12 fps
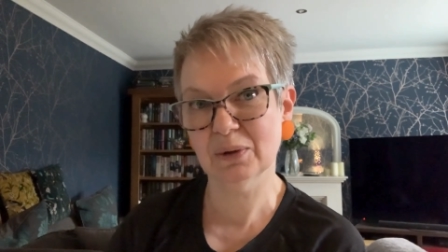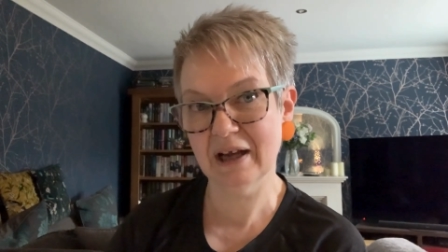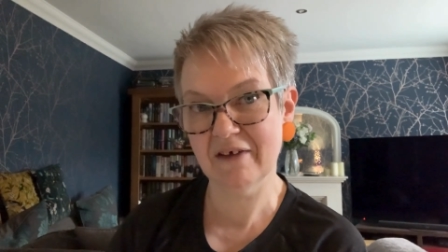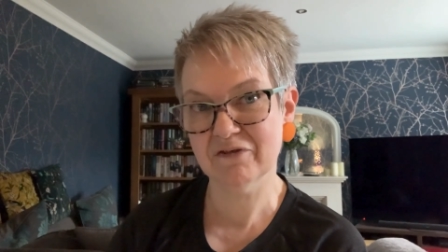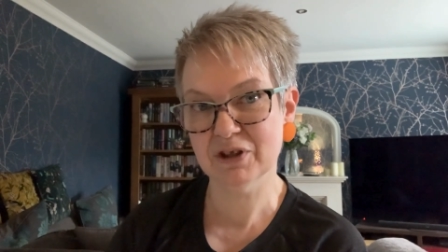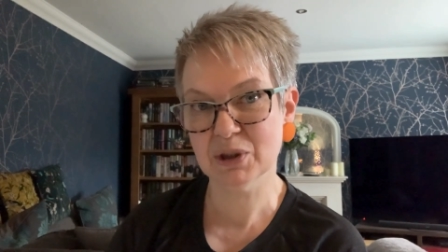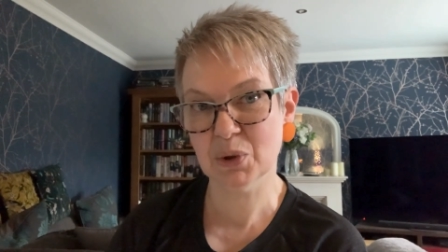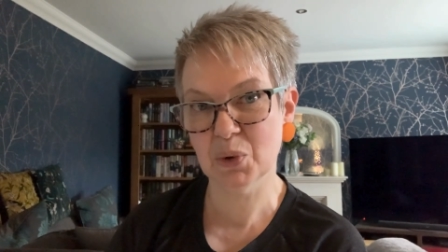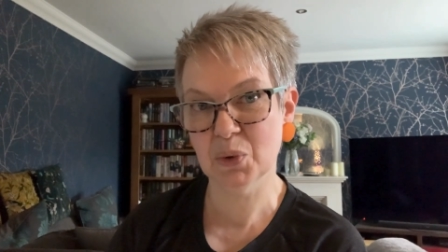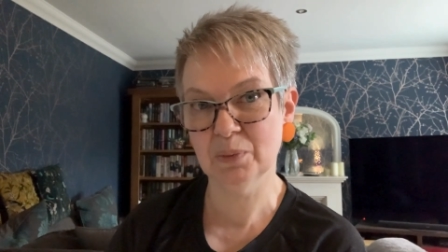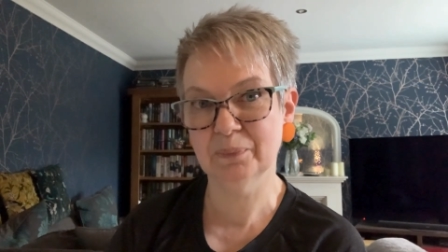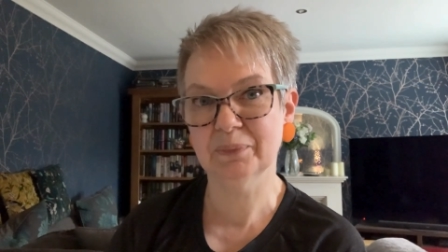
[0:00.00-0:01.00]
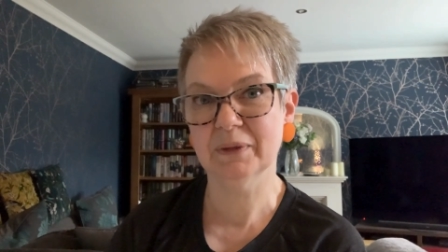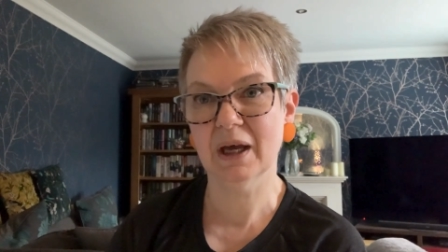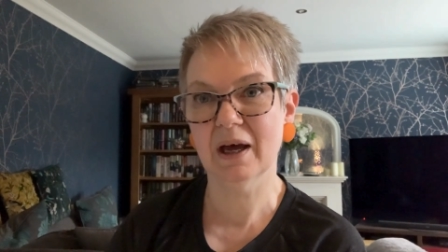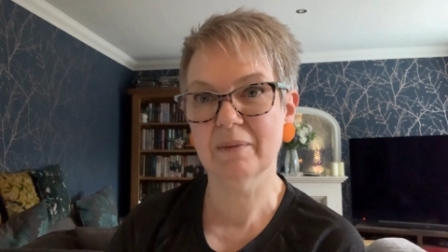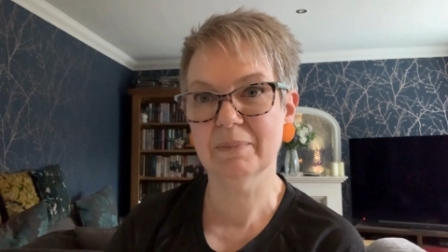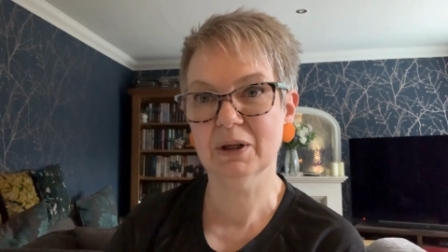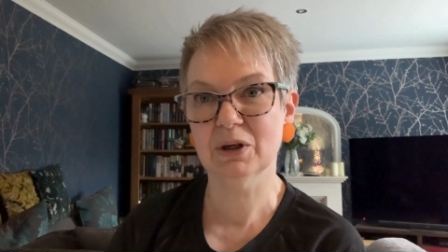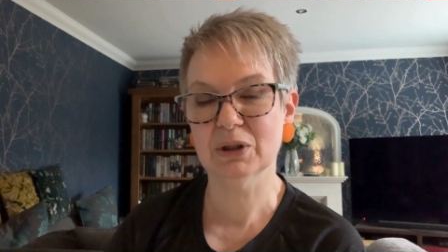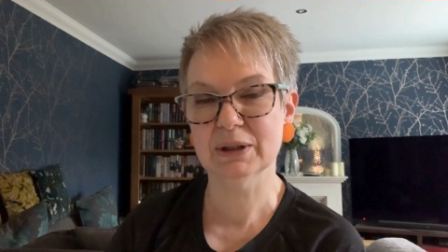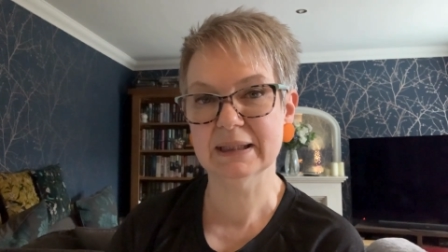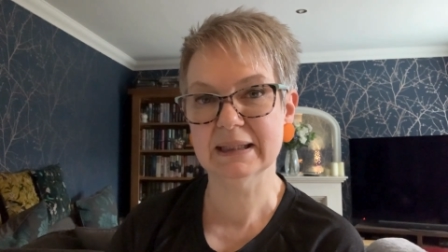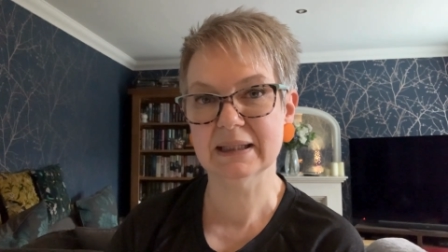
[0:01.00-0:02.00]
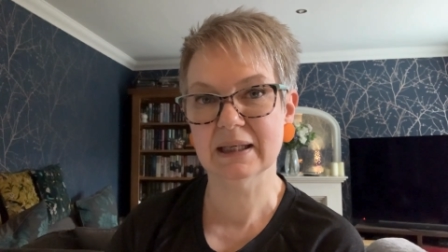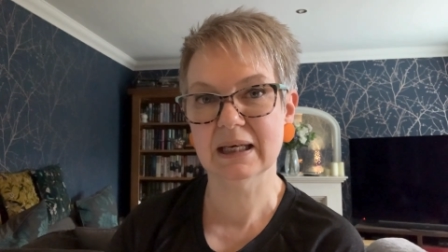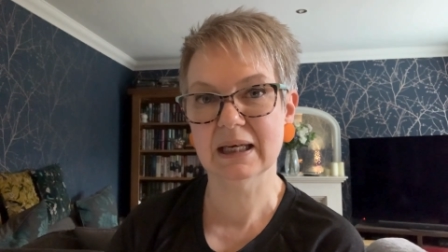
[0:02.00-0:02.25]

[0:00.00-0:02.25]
left the school because